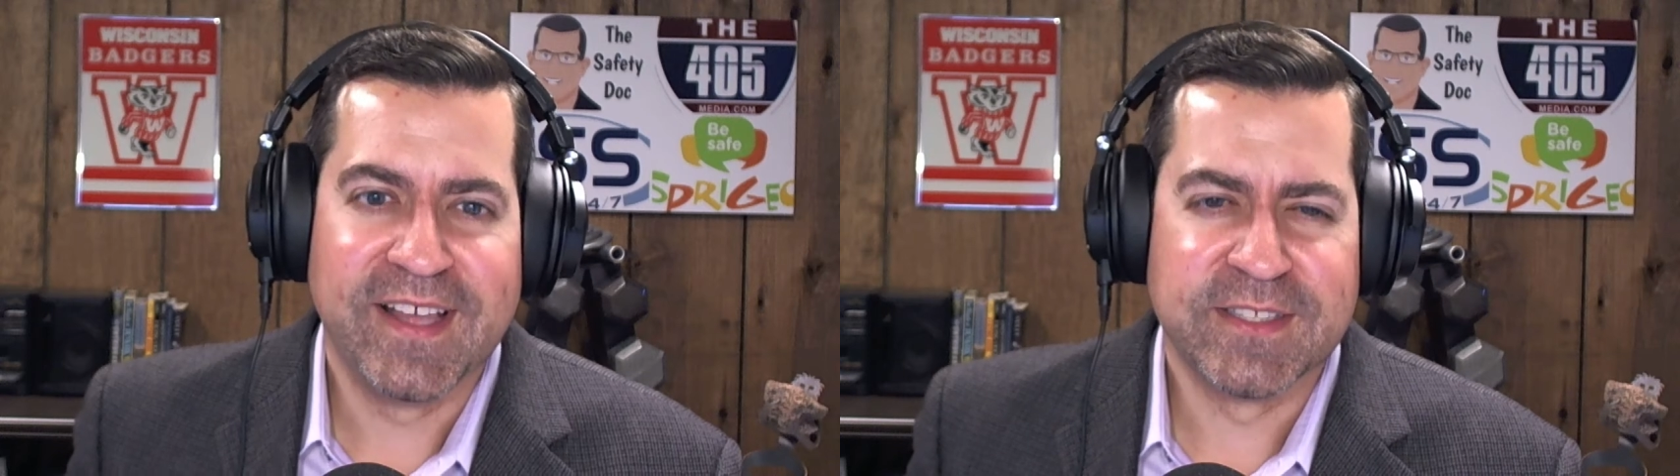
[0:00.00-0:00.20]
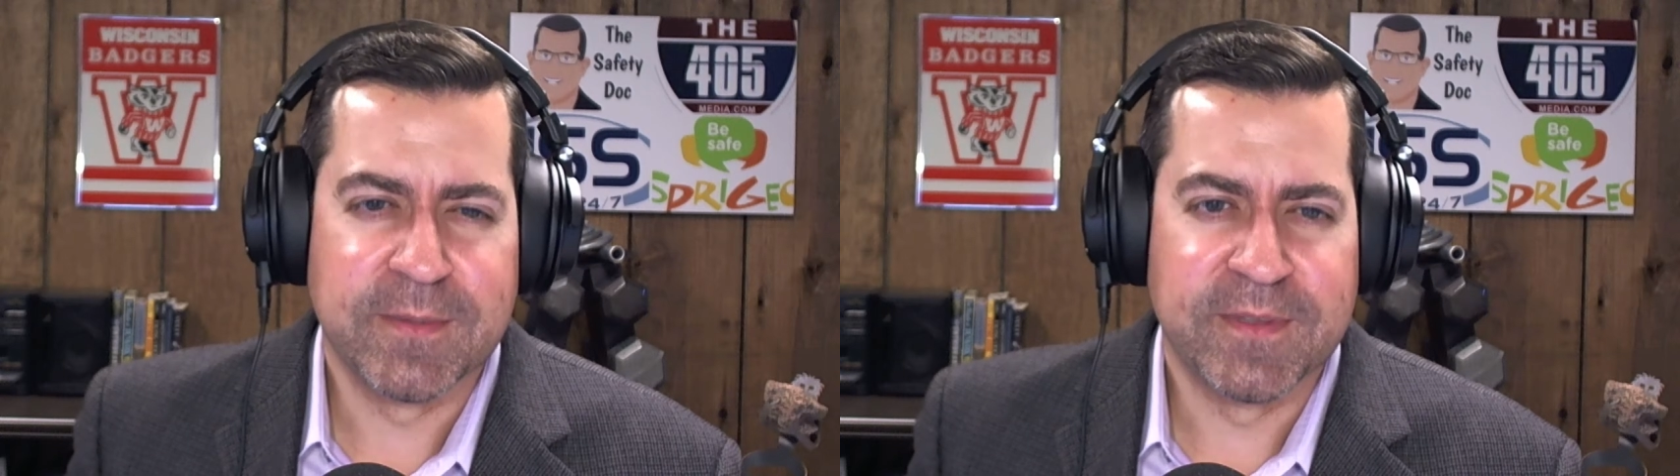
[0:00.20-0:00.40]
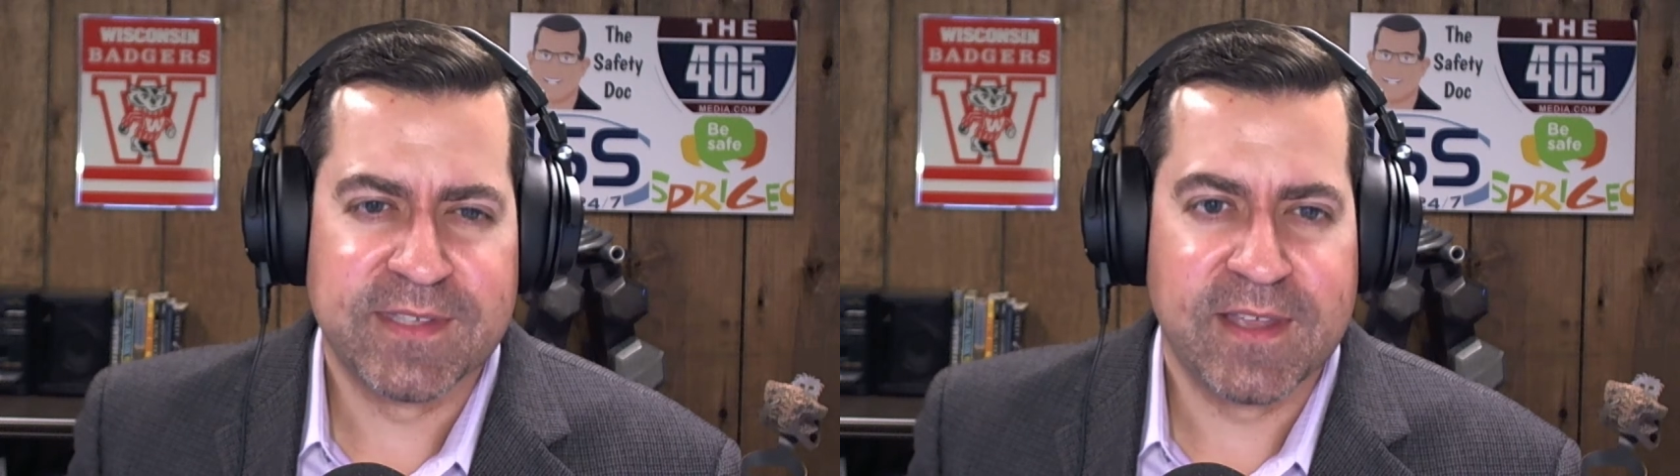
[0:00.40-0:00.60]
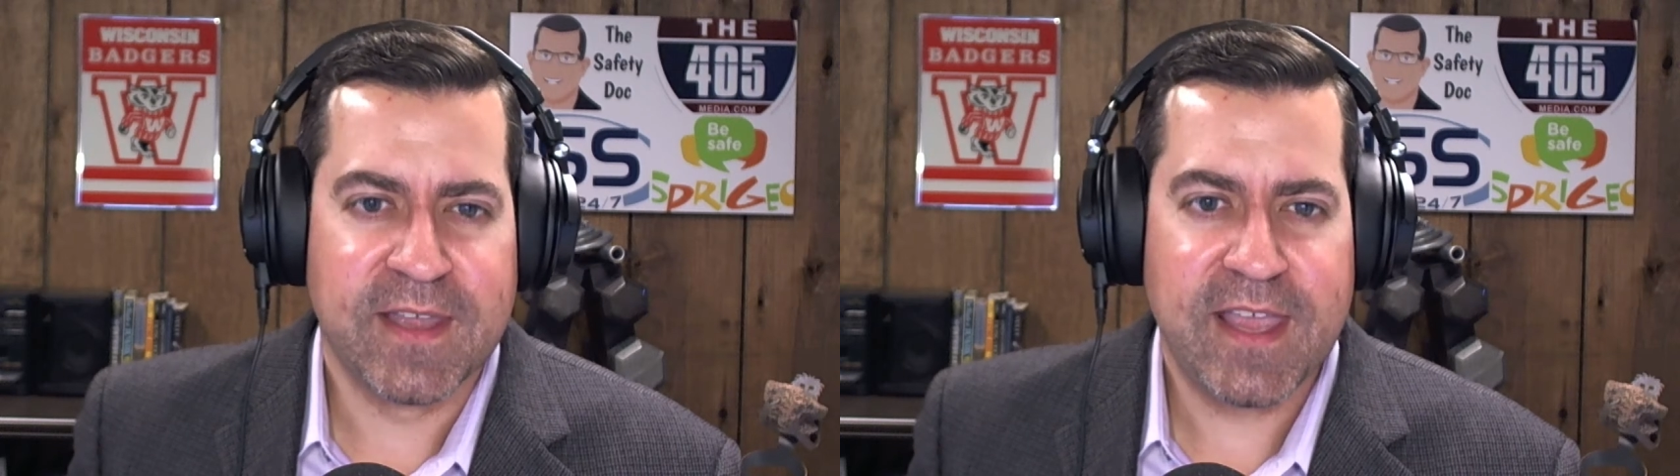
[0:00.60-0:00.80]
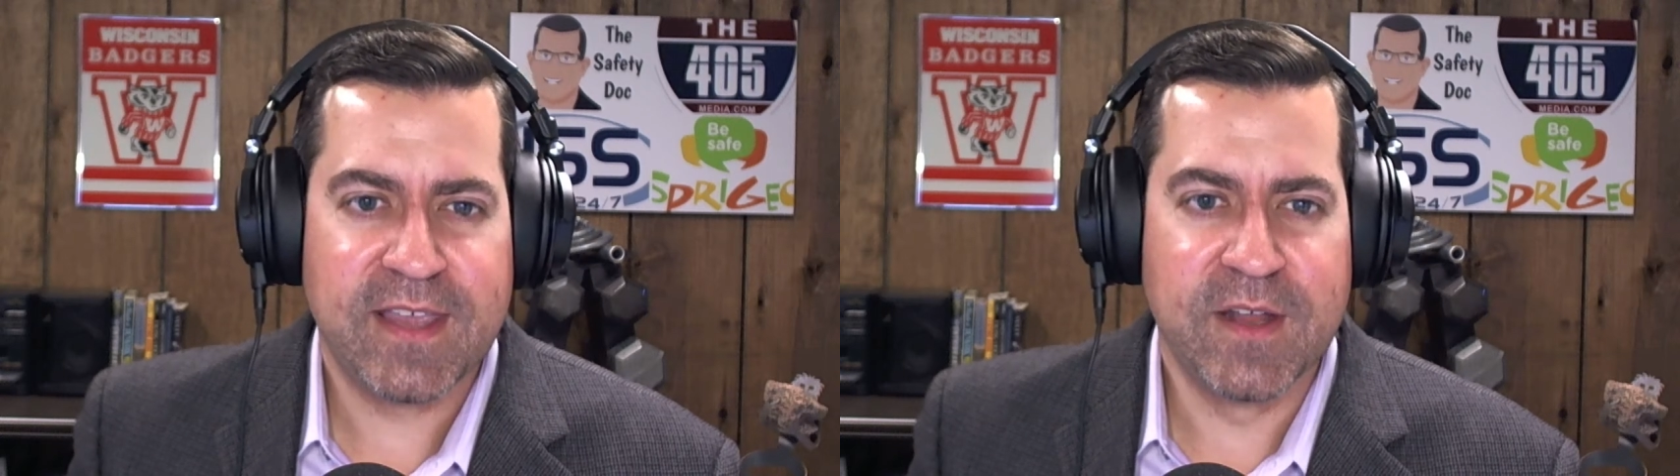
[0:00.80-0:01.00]
and someone
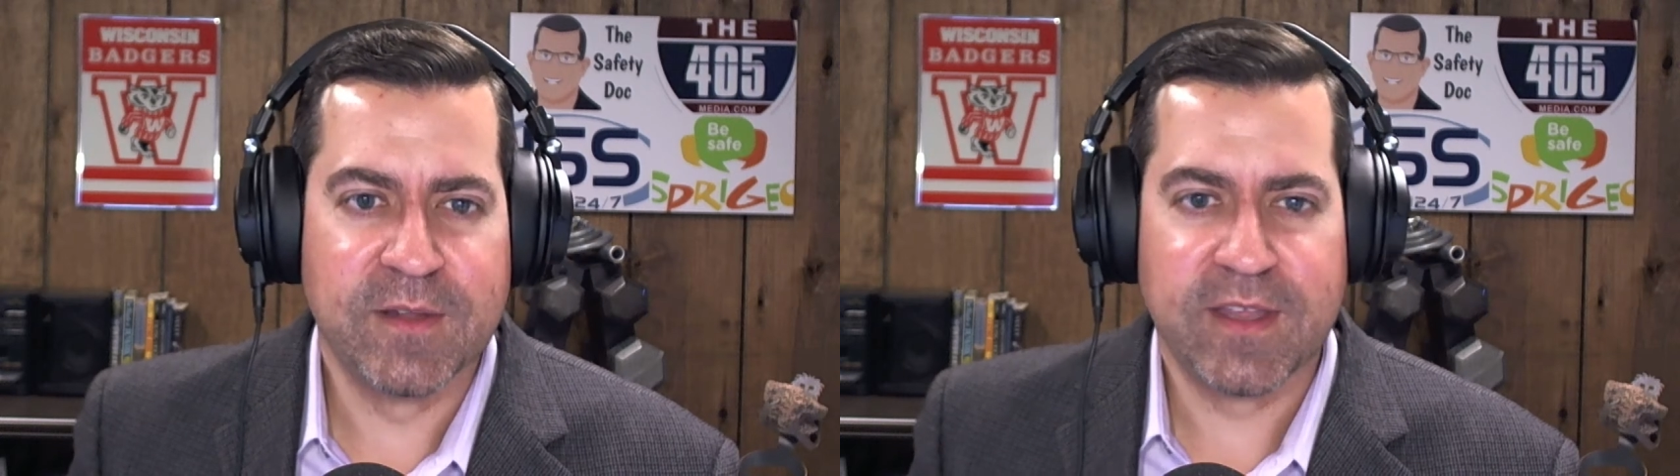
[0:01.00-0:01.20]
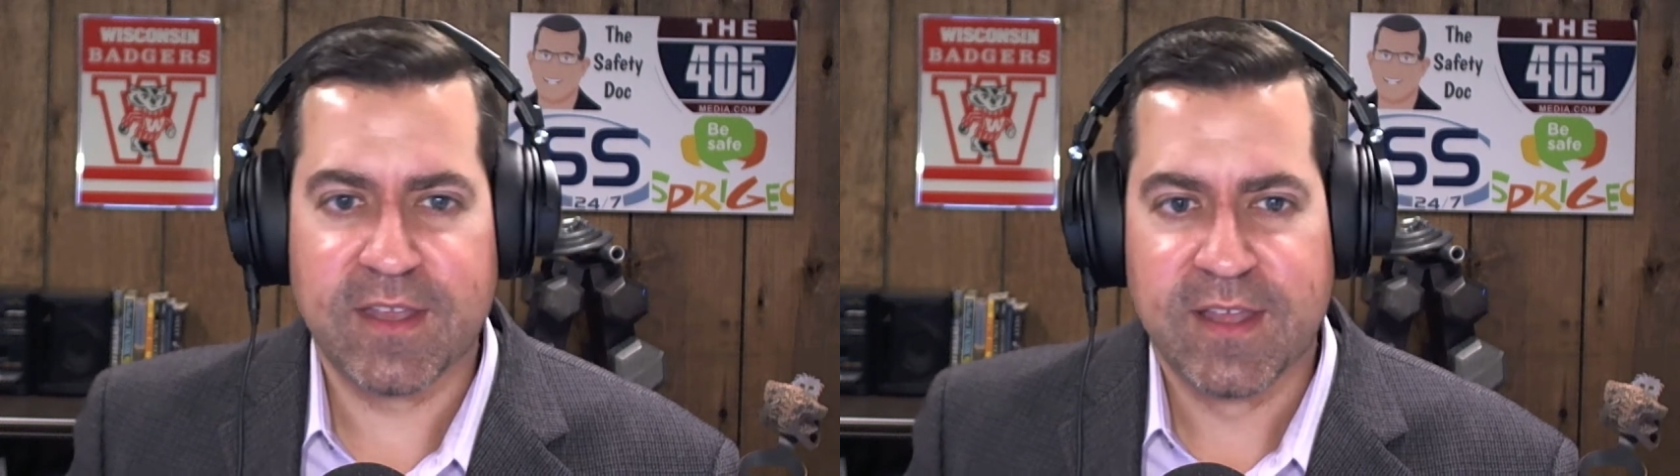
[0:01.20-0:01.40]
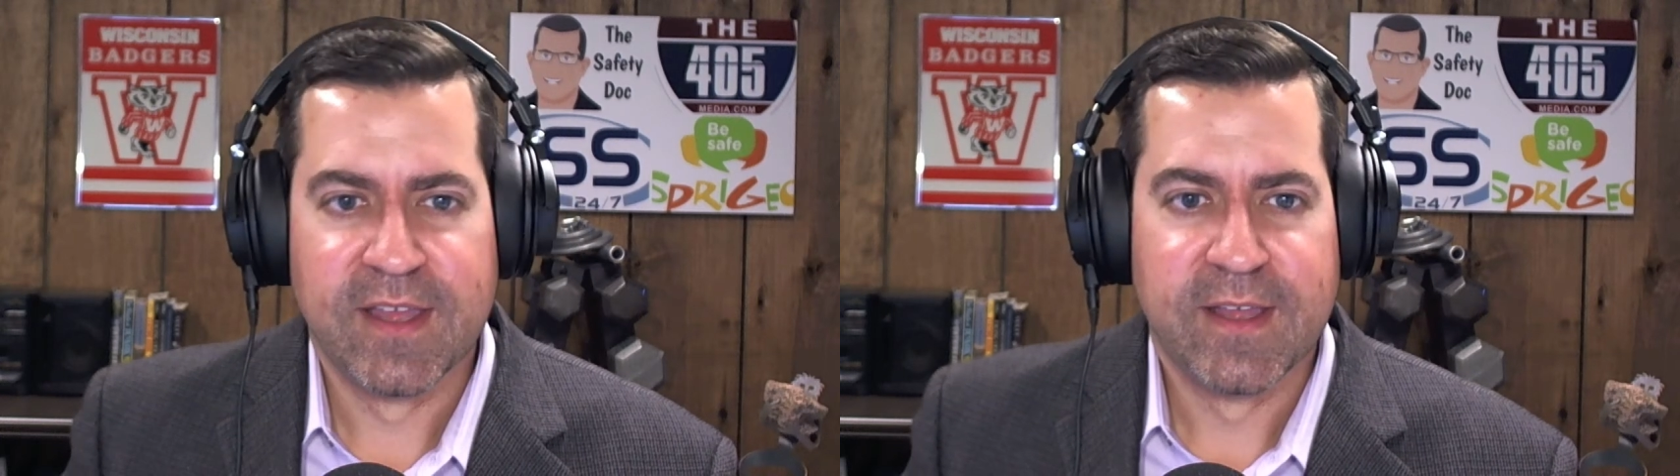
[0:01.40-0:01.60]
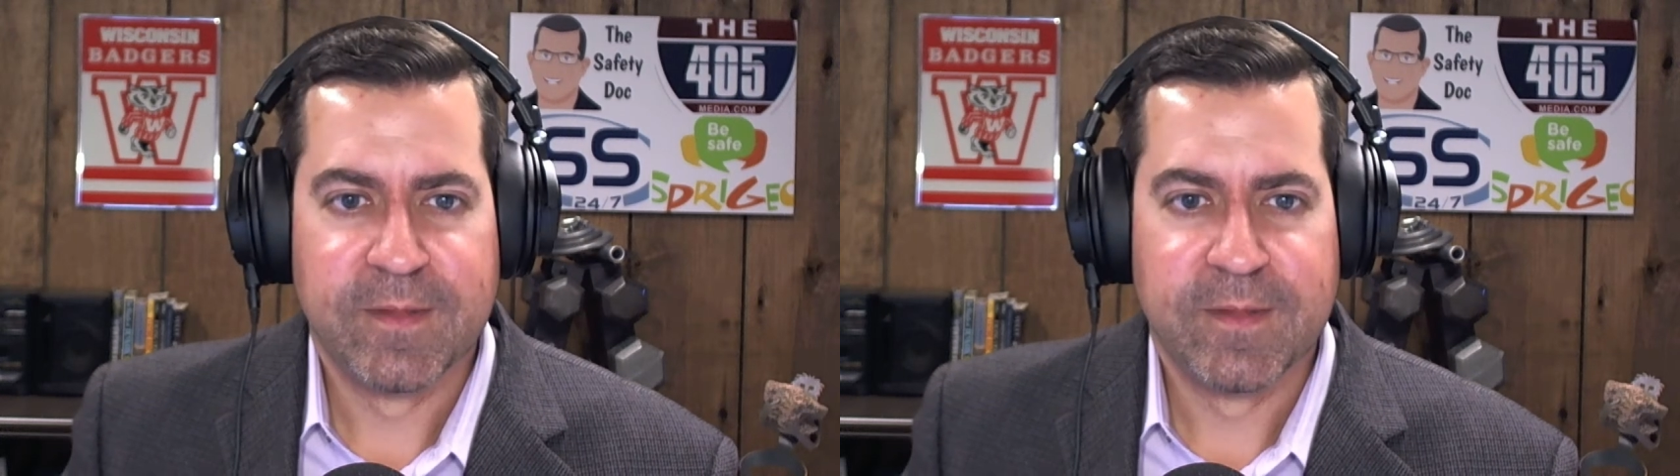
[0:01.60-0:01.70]
saying, Hey, you know, like,